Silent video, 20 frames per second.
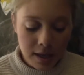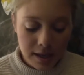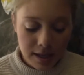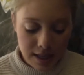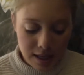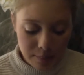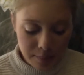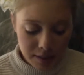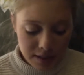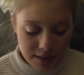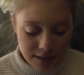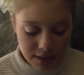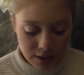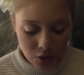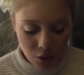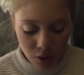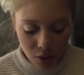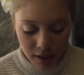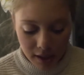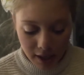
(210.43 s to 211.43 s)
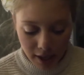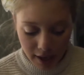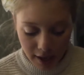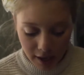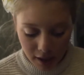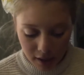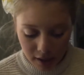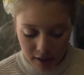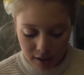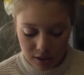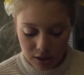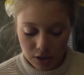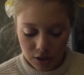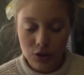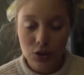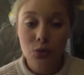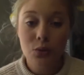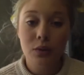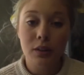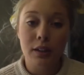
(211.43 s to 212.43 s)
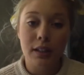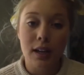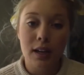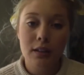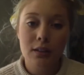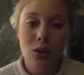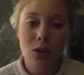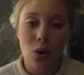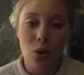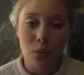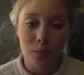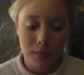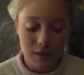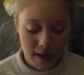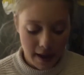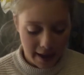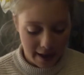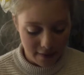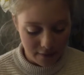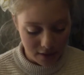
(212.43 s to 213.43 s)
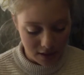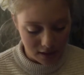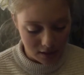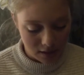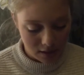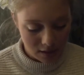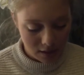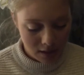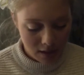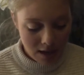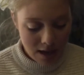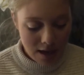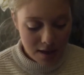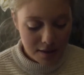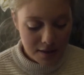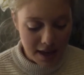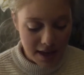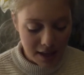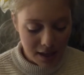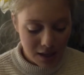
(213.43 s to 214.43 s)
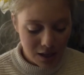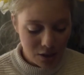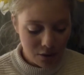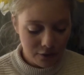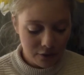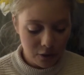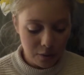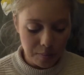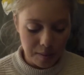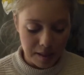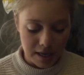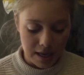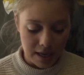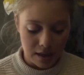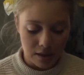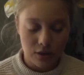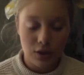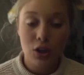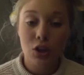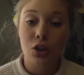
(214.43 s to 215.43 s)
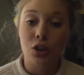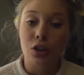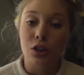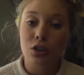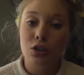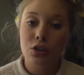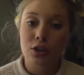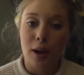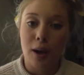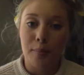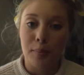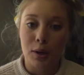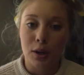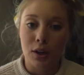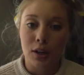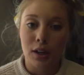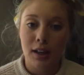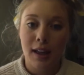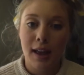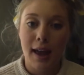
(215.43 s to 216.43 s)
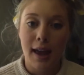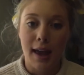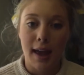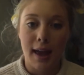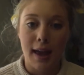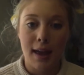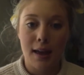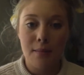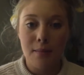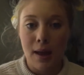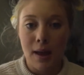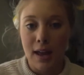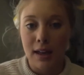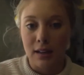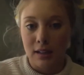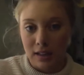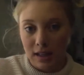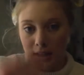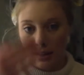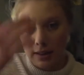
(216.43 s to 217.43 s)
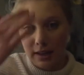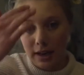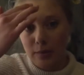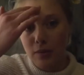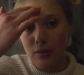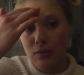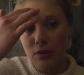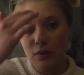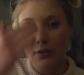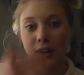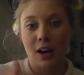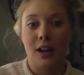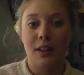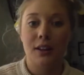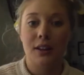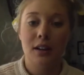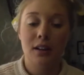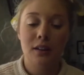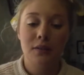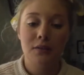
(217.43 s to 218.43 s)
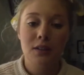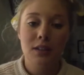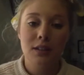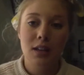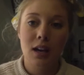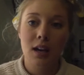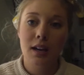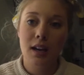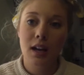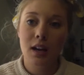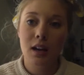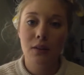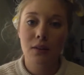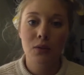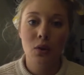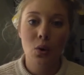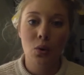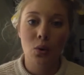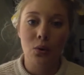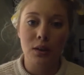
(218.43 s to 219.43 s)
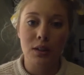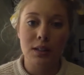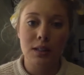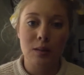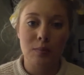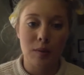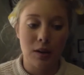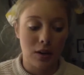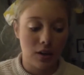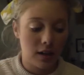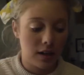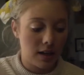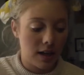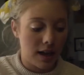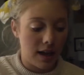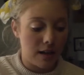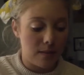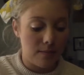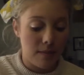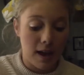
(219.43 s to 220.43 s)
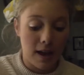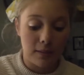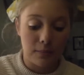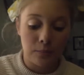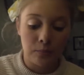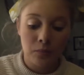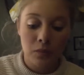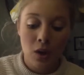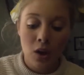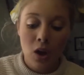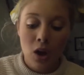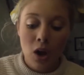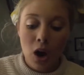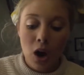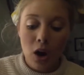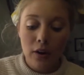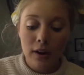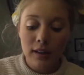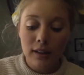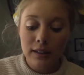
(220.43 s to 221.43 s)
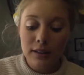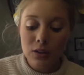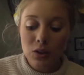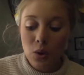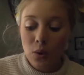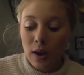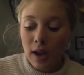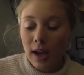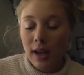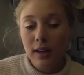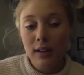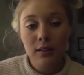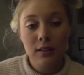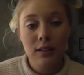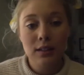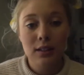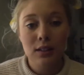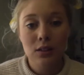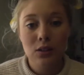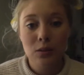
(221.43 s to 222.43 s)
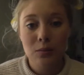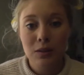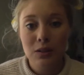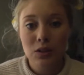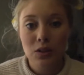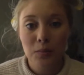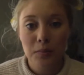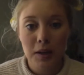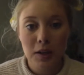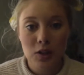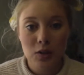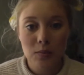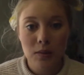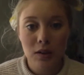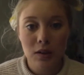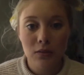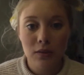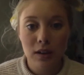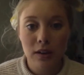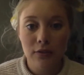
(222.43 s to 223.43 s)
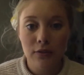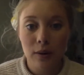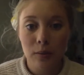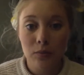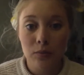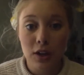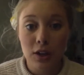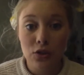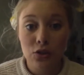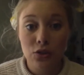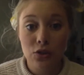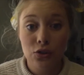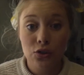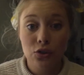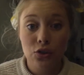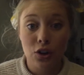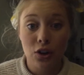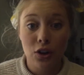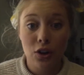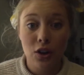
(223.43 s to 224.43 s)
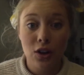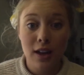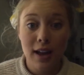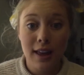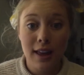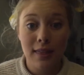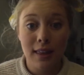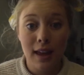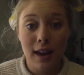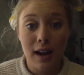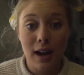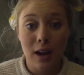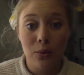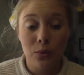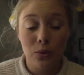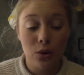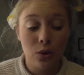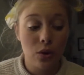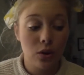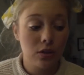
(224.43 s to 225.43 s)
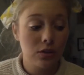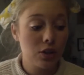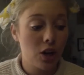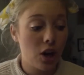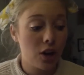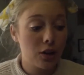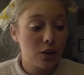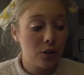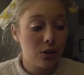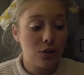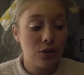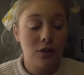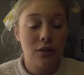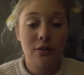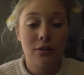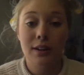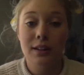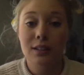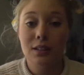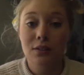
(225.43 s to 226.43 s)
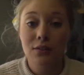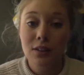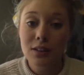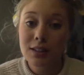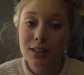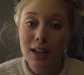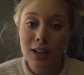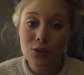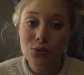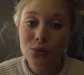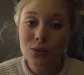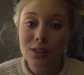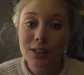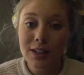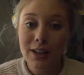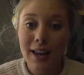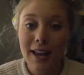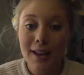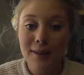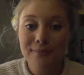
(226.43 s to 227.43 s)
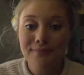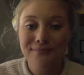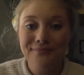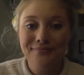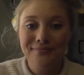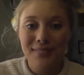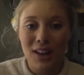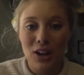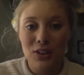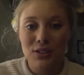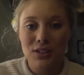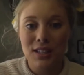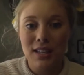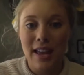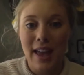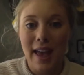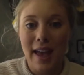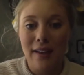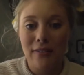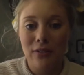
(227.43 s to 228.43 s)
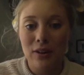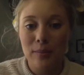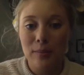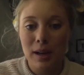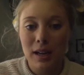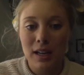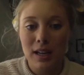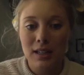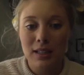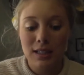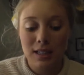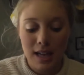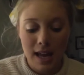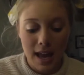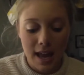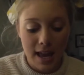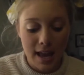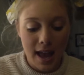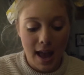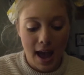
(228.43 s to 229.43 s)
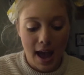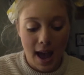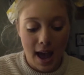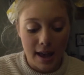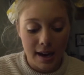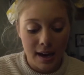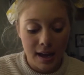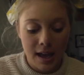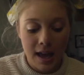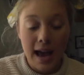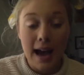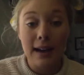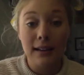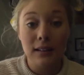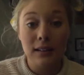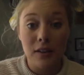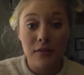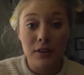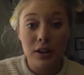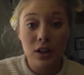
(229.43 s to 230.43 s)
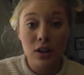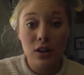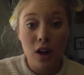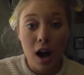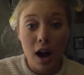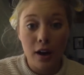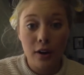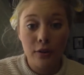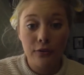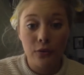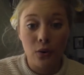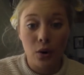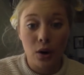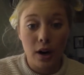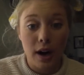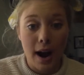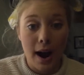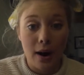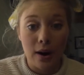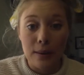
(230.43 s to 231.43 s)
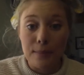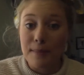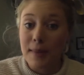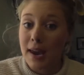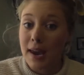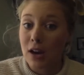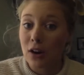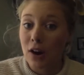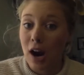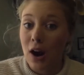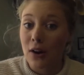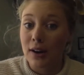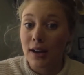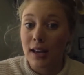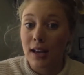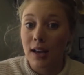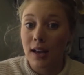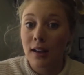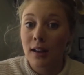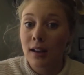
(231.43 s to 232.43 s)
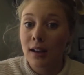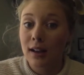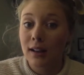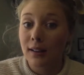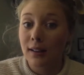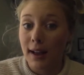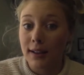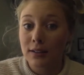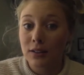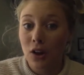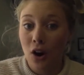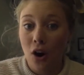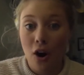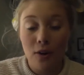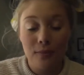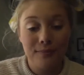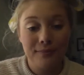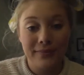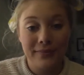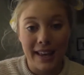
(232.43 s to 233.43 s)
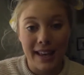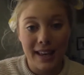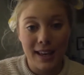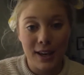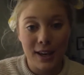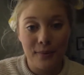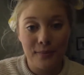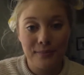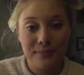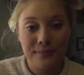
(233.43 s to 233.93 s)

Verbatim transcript: Keep us in your care until you lead us home to heaven. Thank you for being the Good Shepherd. Amen. In the name of the Father, and of the Son, and of the Holy Spirit. Amen. All right, let's go ahead and listen to Mr. Benjamin read from Rachel's journal, and then I will talk you through the rest of our schedule today. I'll see everybody today at 11 o'clock for our May crowning class call. Thank you.